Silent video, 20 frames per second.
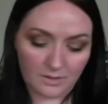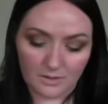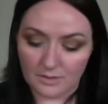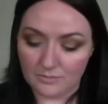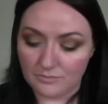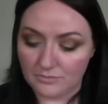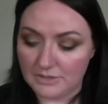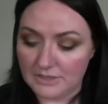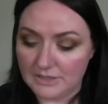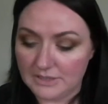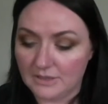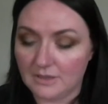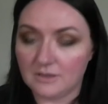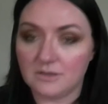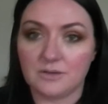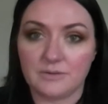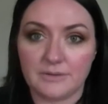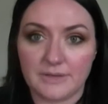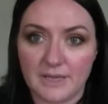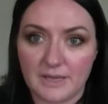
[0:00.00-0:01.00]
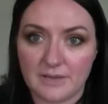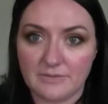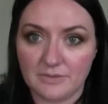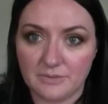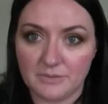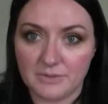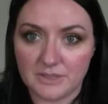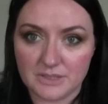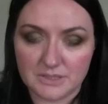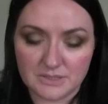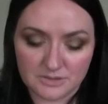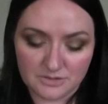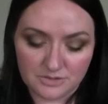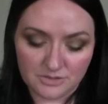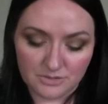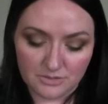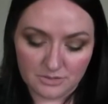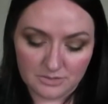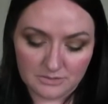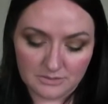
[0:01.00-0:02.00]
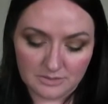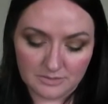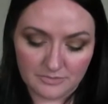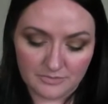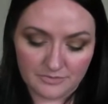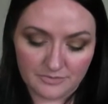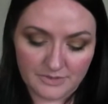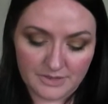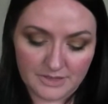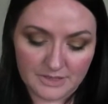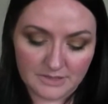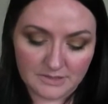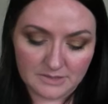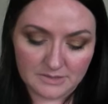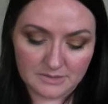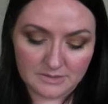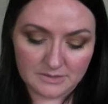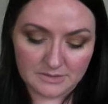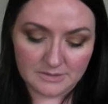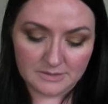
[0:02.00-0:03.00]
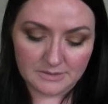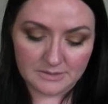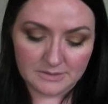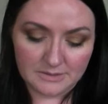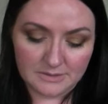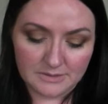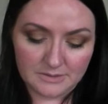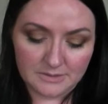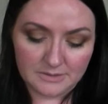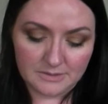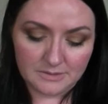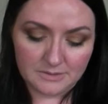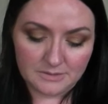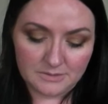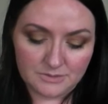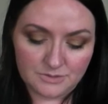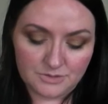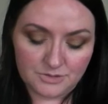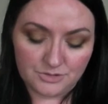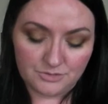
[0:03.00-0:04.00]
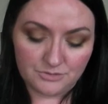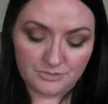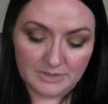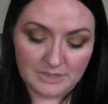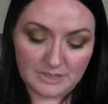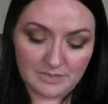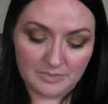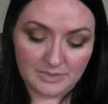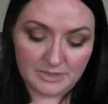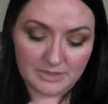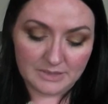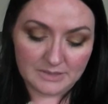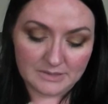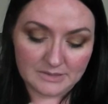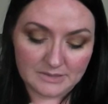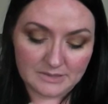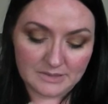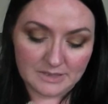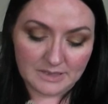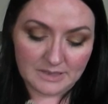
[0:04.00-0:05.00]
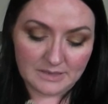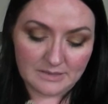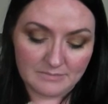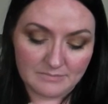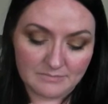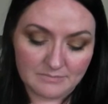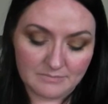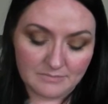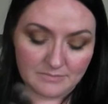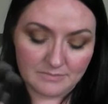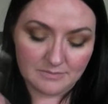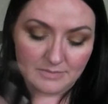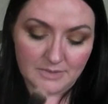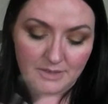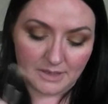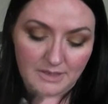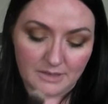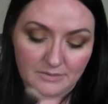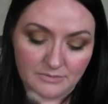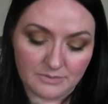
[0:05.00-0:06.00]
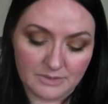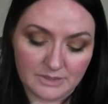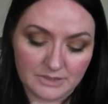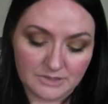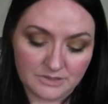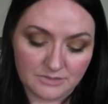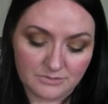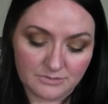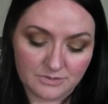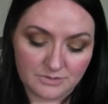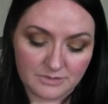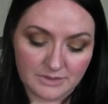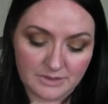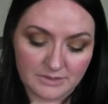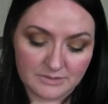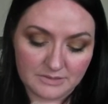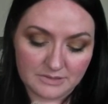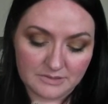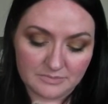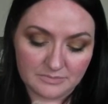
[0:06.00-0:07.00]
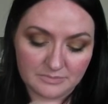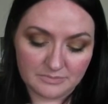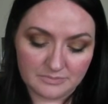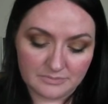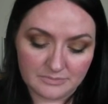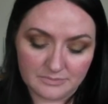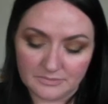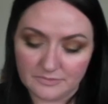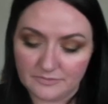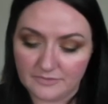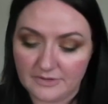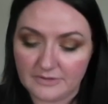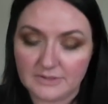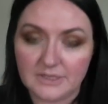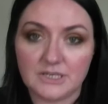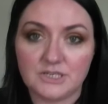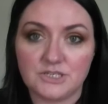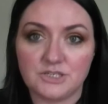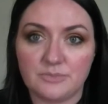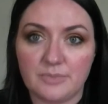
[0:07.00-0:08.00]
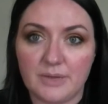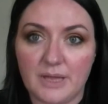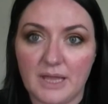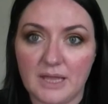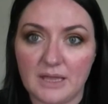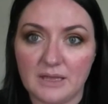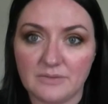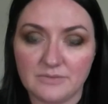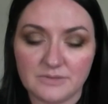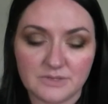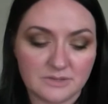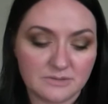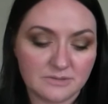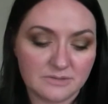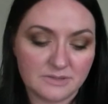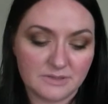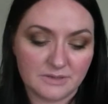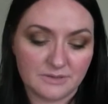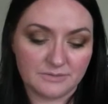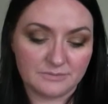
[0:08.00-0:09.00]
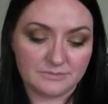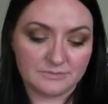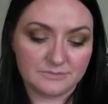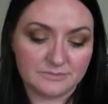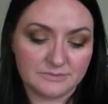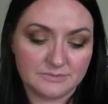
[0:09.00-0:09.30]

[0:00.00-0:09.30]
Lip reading: I'm really not going heavy with this at all, I'm afraid to, really, because I really don't know how this foundation behaves, so